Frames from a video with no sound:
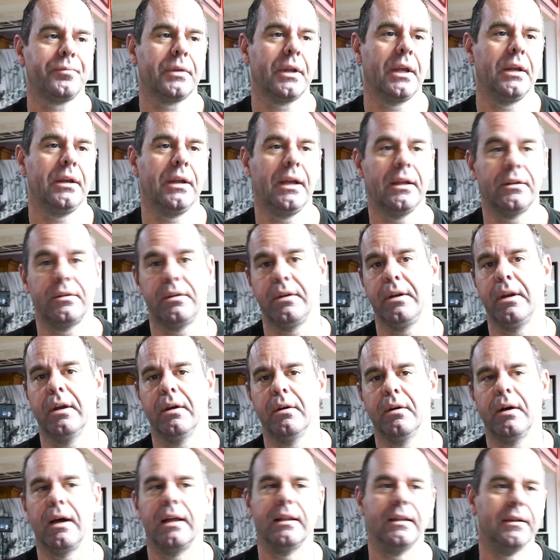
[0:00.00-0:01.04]
And yet,
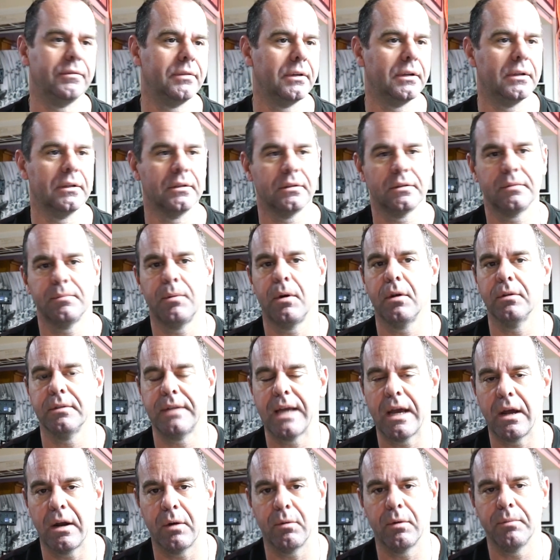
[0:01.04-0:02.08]
I lived in a small
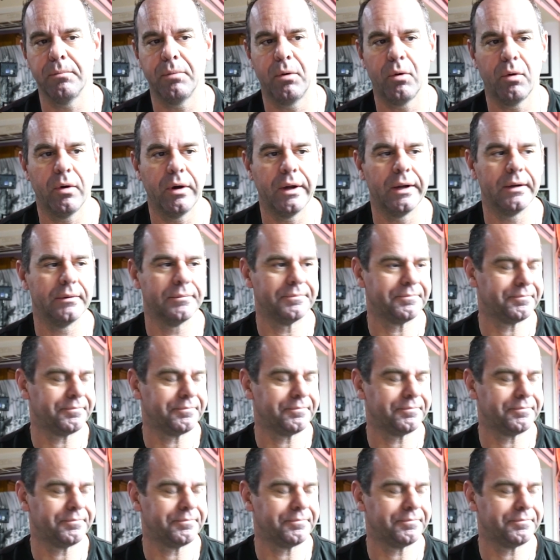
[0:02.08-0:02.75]
town at one point.